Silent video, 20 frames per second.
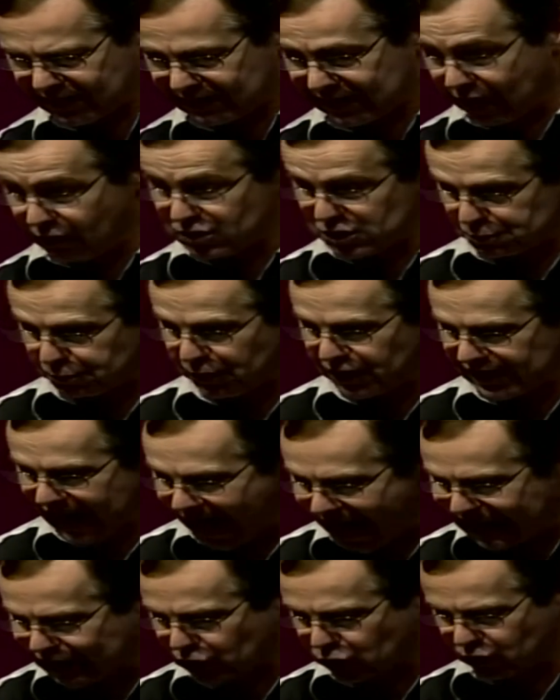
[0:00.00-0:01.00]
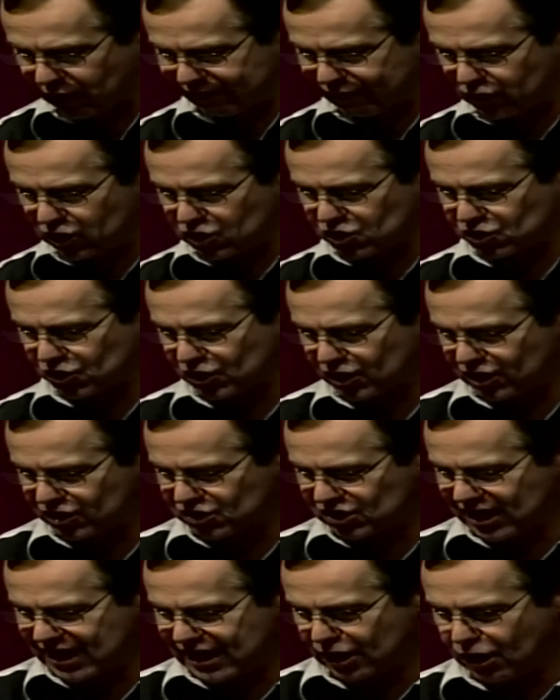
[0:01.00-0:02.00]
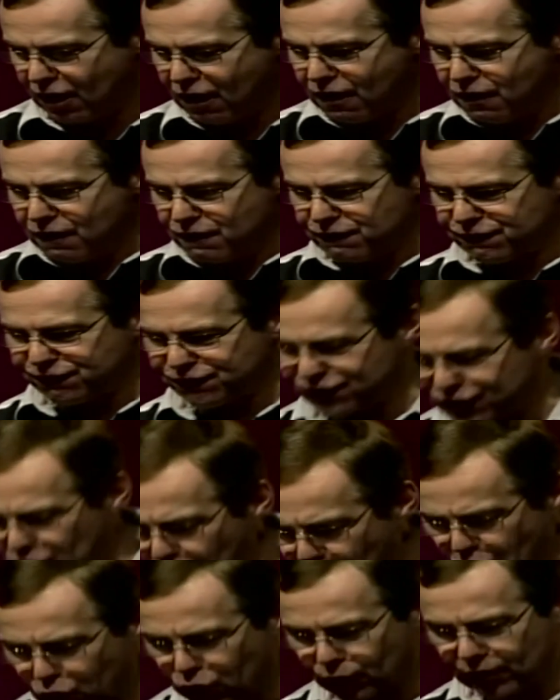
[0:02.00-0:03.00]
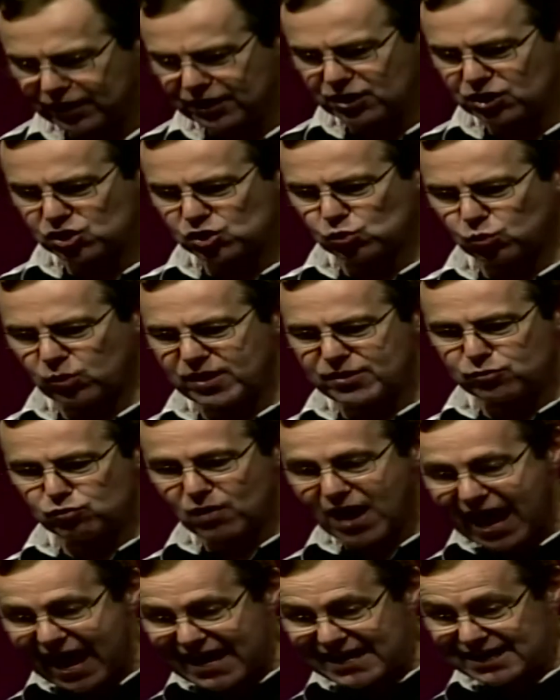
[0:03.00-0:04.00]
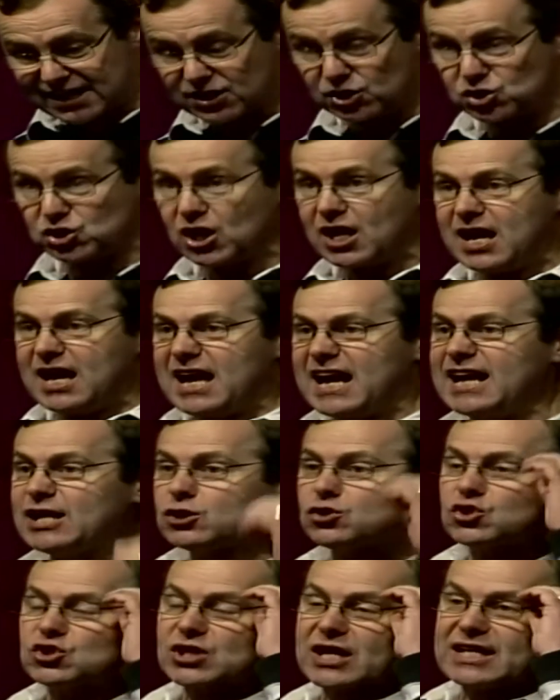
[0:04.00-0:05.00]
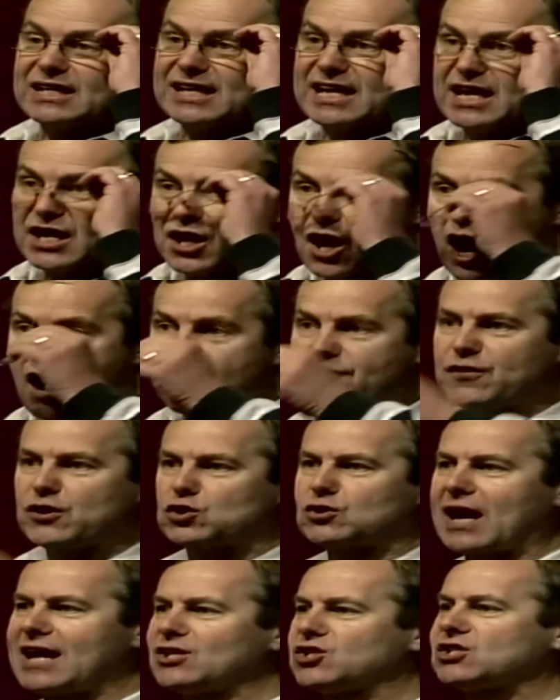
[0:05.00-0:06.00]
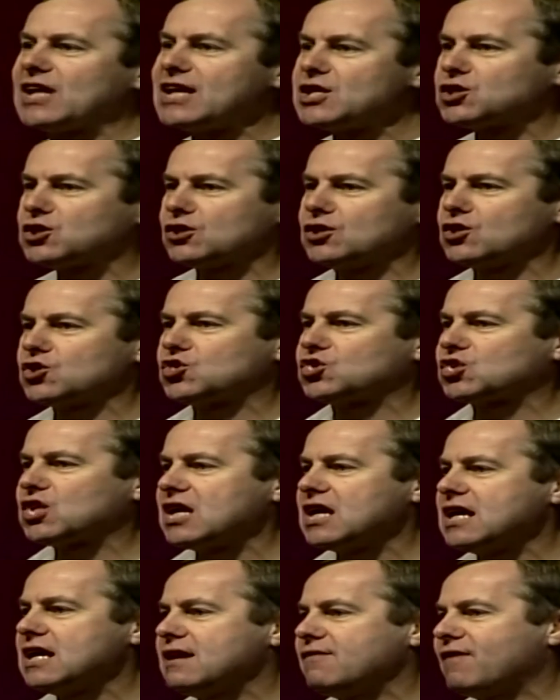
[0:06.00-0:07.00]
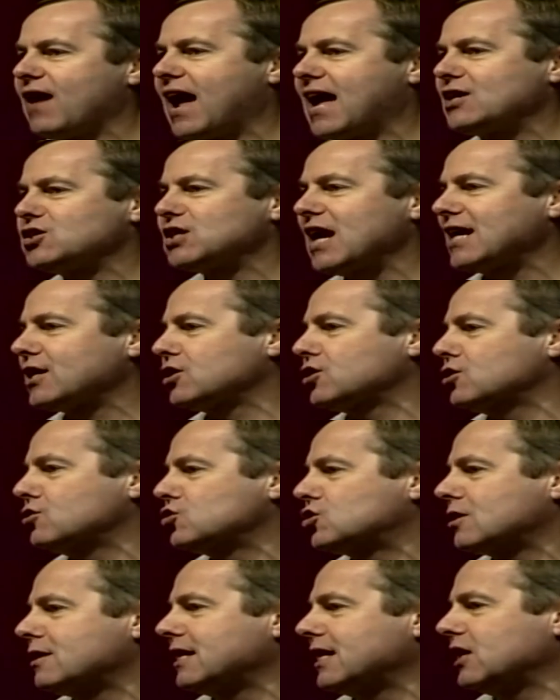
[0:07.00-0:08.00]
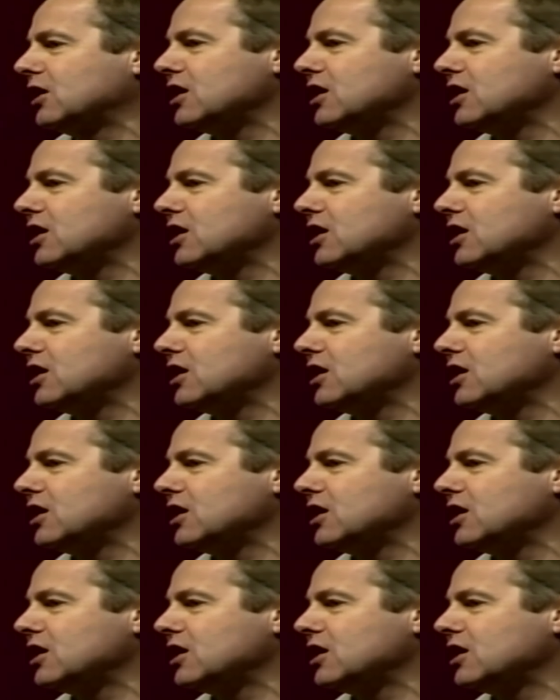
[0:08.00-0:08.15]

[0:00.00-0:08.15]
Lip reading: Now he's pretty angry, verse 13. Furious with rage. Interestingly enough, the translation that Steve and Janet used a little